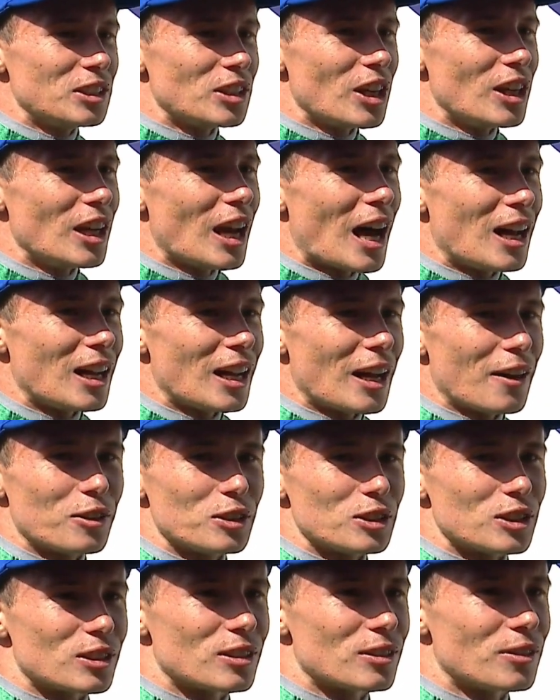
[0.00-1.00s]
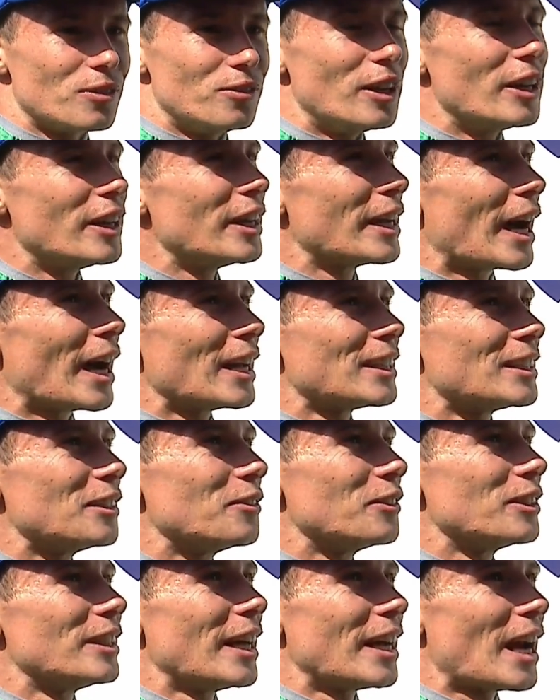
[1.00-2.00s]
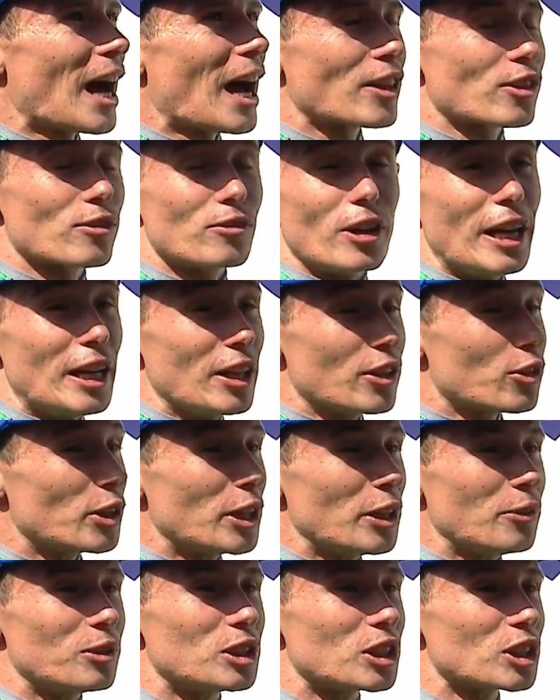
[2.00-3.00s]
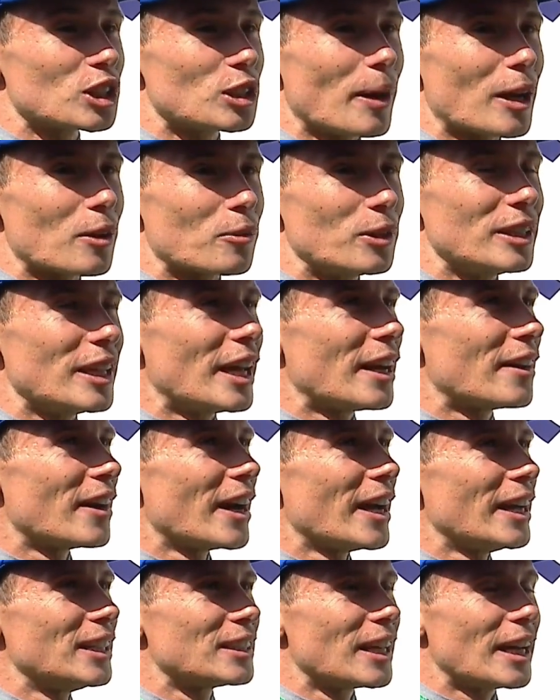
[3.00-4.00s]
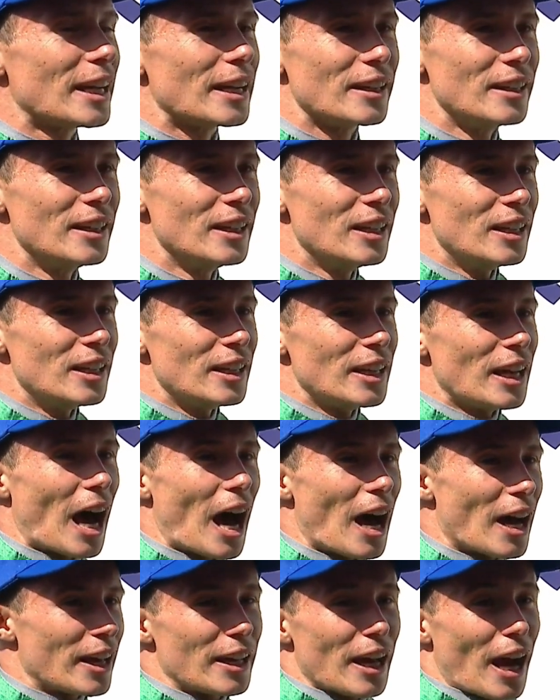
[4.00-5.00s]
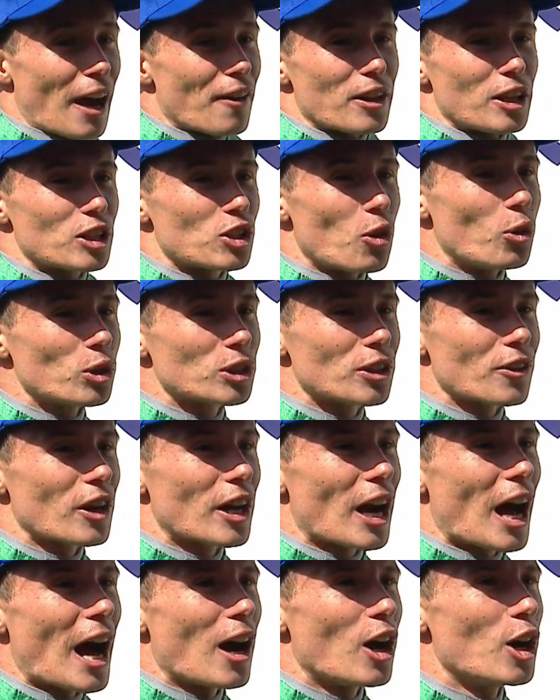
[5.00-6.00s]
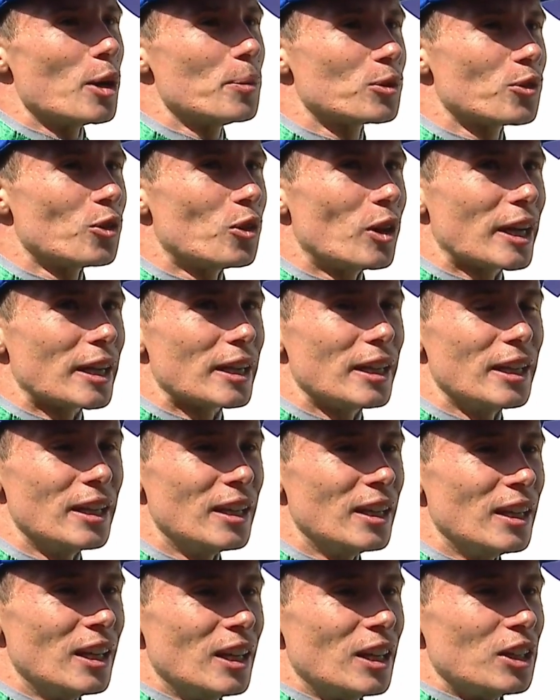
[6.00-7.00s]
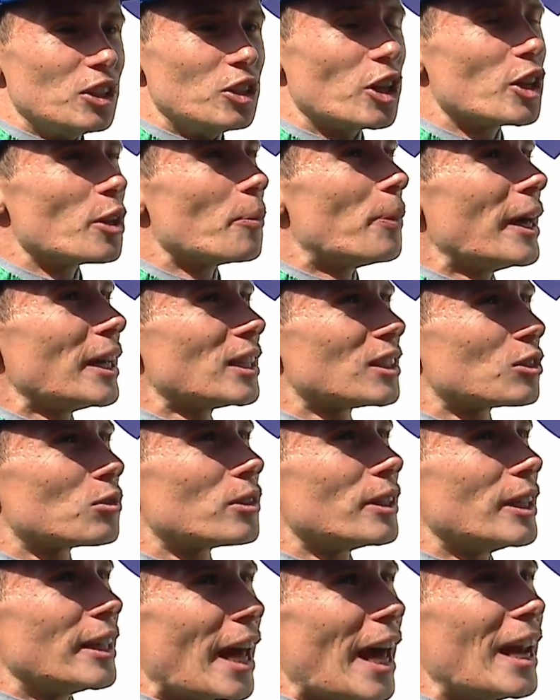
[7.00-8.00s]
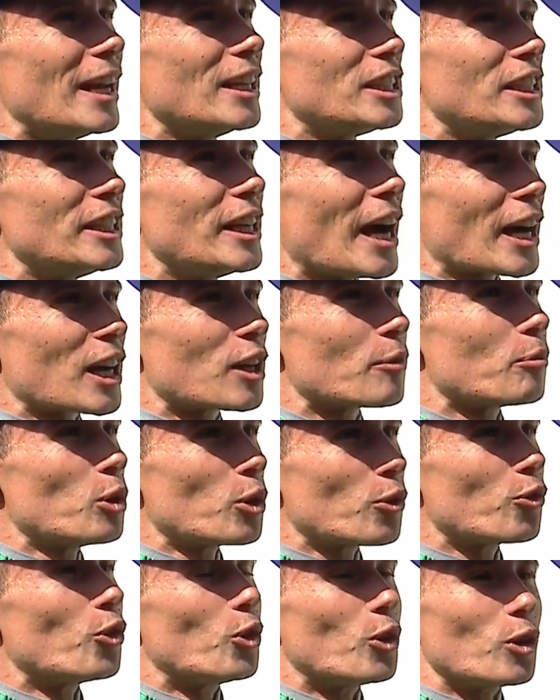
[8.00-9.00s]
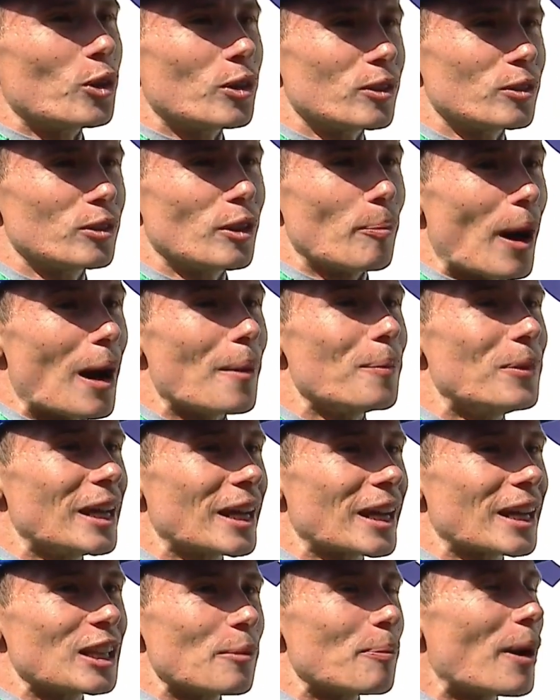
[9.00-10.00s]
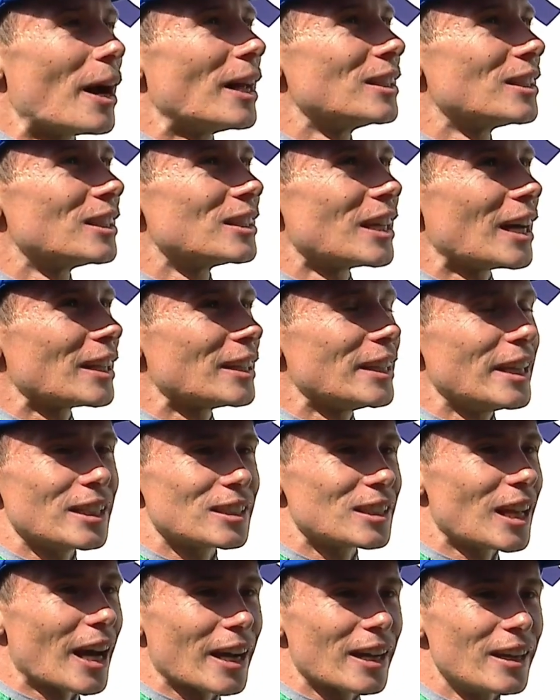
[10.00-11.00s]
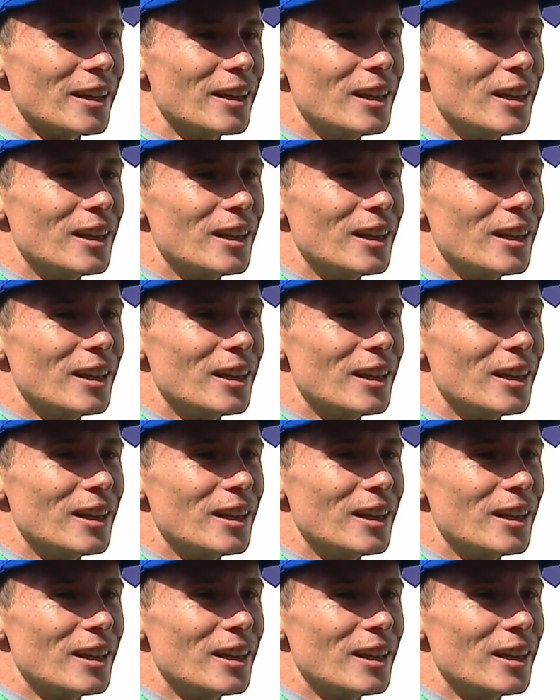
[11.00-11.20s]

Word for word: you know, Lyle, I was very gutted with that. I really thought he would just about win that race, and I, I, it's a horse I've got high hopes for. And you know, the best analogy I can put for the public and the punters out there, it's like